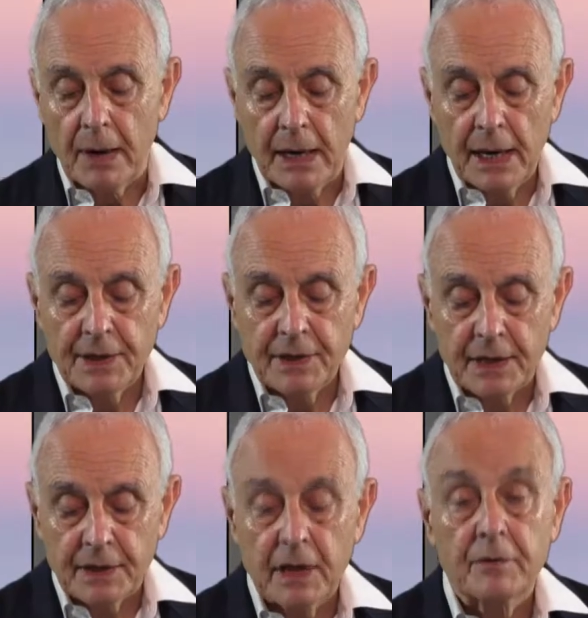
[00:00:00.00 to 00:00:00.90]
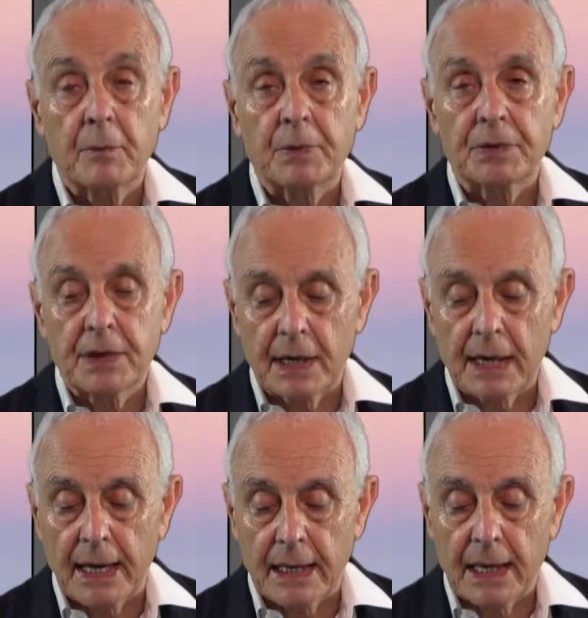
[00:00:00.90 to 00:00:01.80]
less than 7%
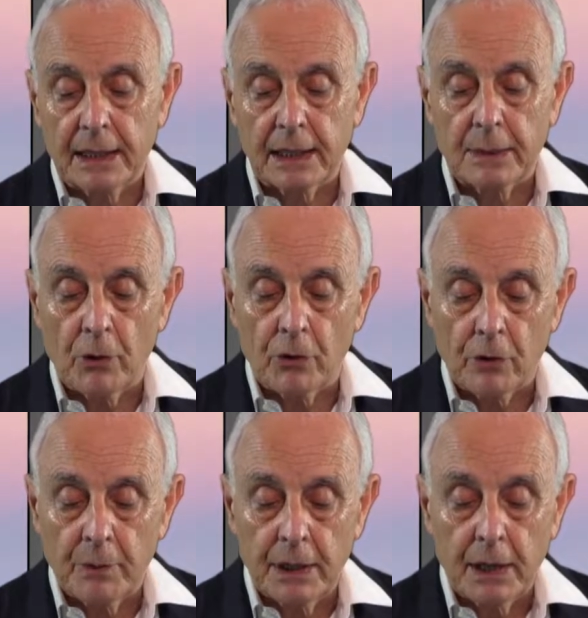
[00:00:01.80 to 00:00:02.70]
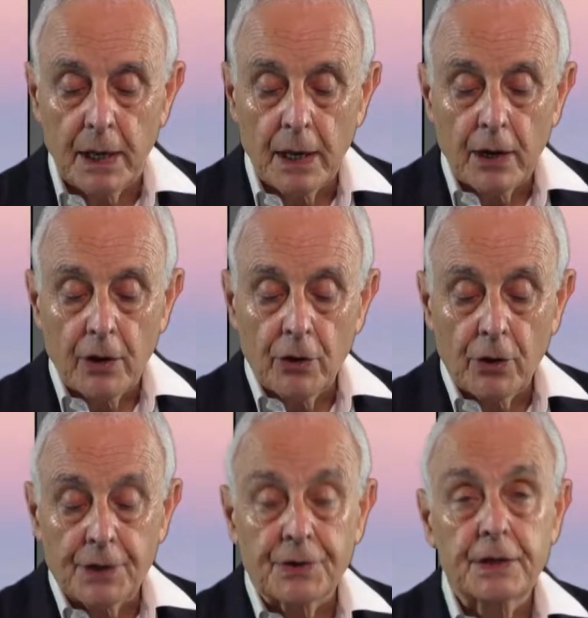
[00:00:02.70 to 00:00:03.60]
glycated hemoglobin, you
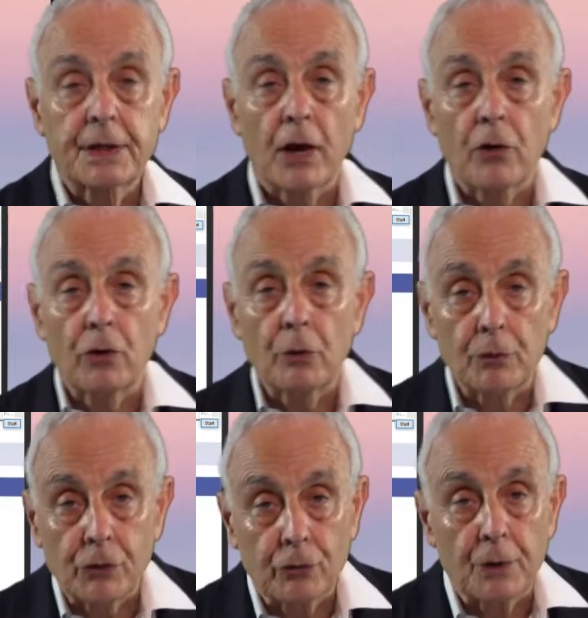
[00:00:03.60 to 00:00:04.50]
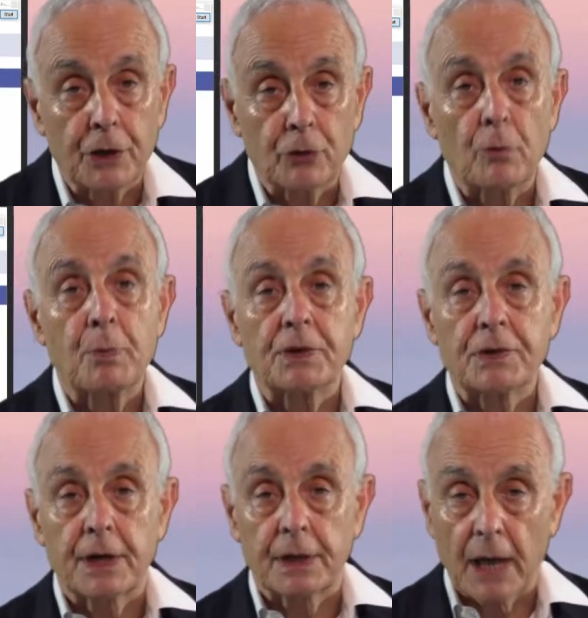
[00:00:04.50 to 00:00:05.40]
can see that almost
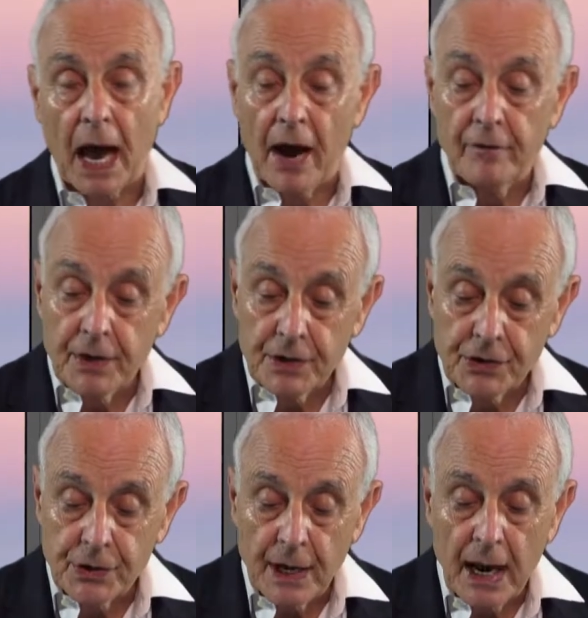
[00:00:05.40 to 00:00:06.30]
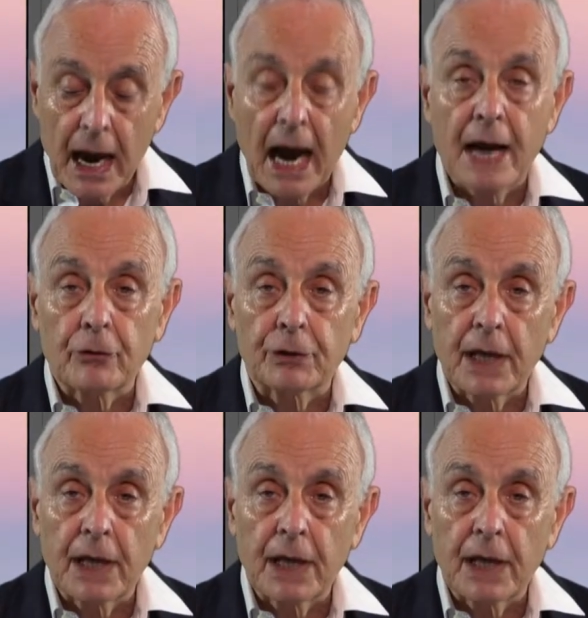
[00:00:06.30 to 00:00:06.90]
22% average are on